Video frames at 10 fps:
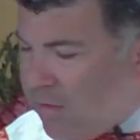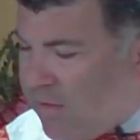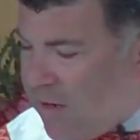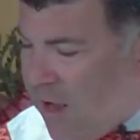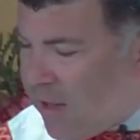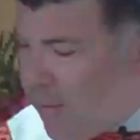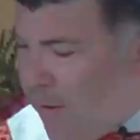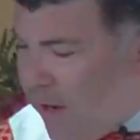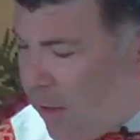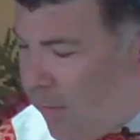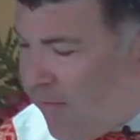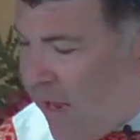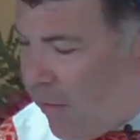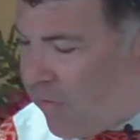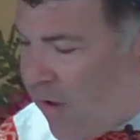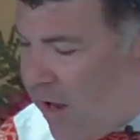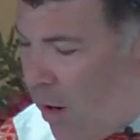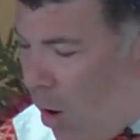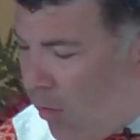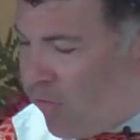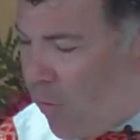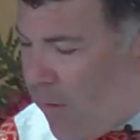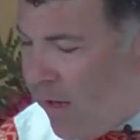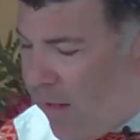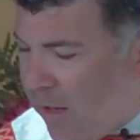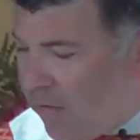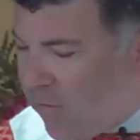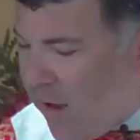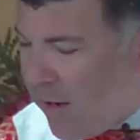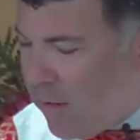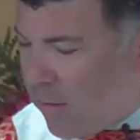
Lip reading: did not the maker of the outside also make the inside?